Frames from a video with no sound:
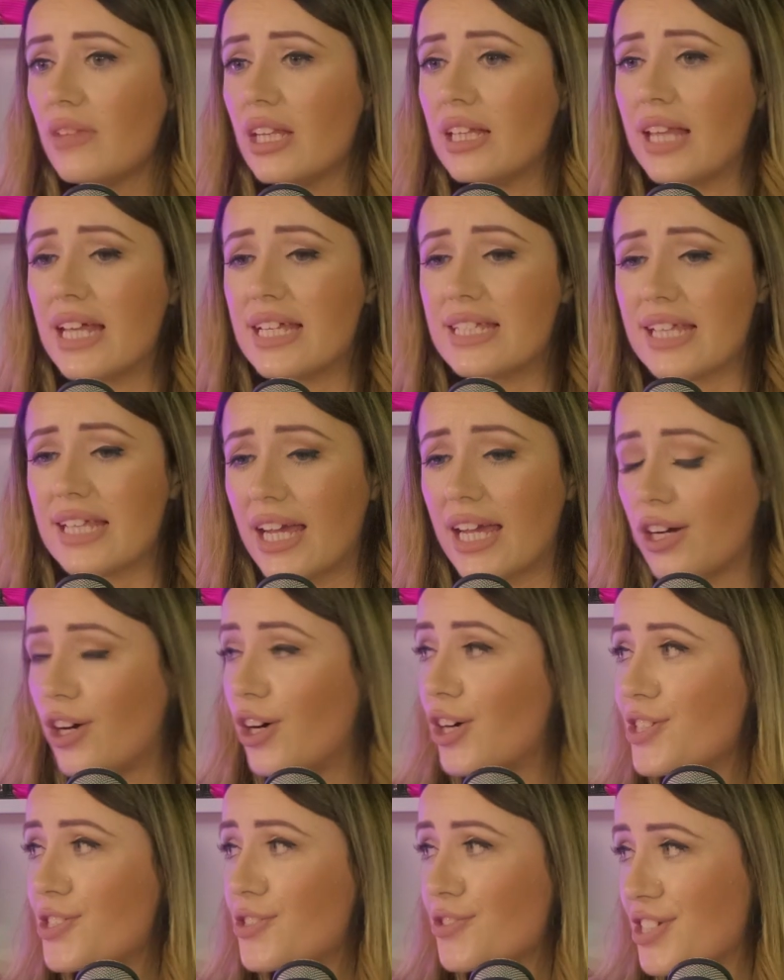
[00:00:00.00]
let's
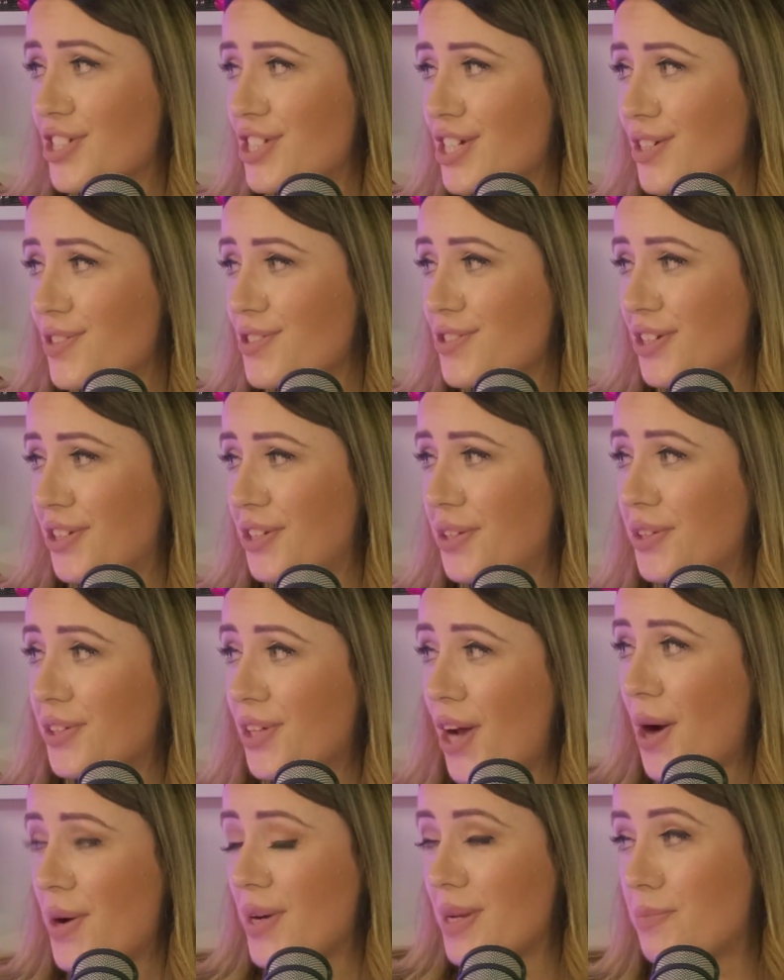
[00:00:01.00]
100 children, you
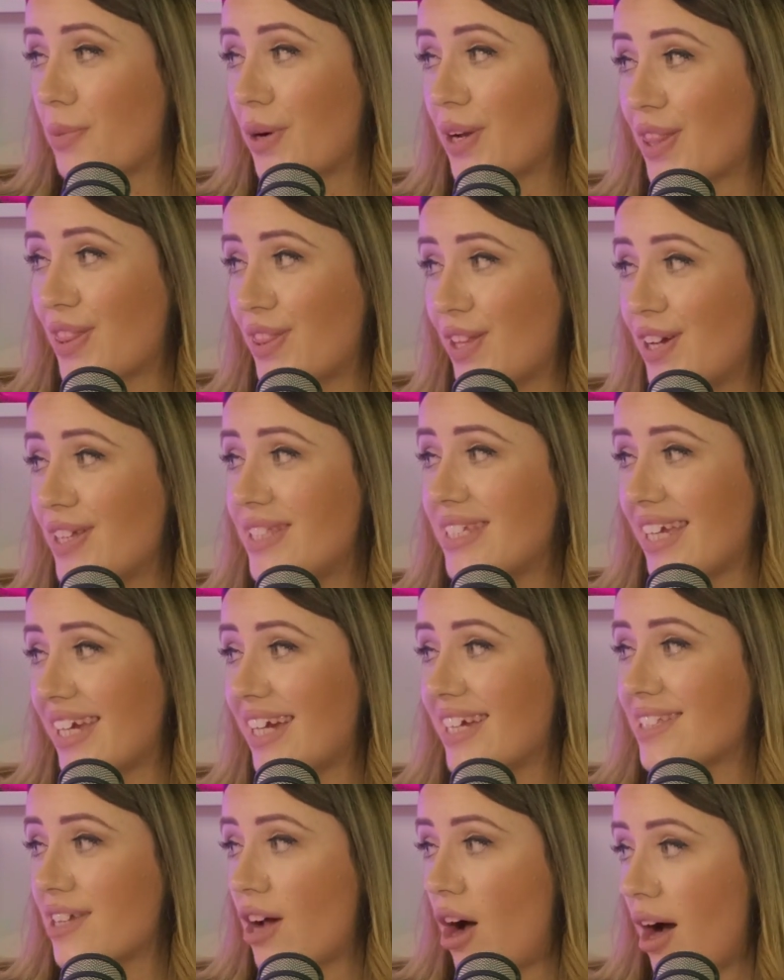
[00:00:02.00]
could only bring 30
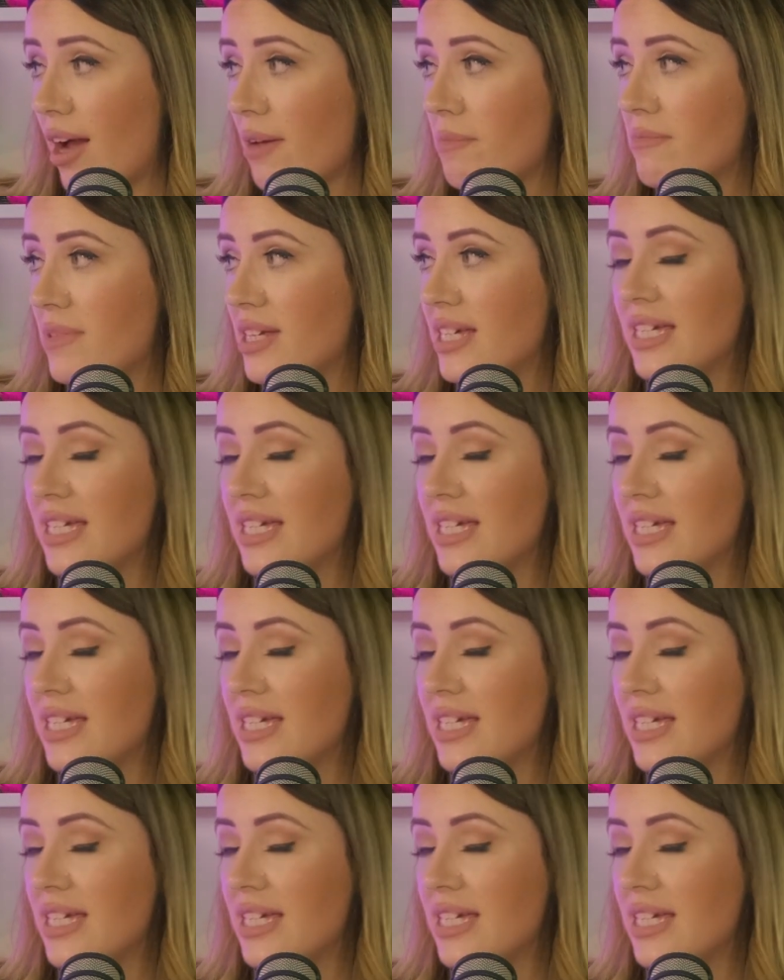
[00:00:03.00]
at a time.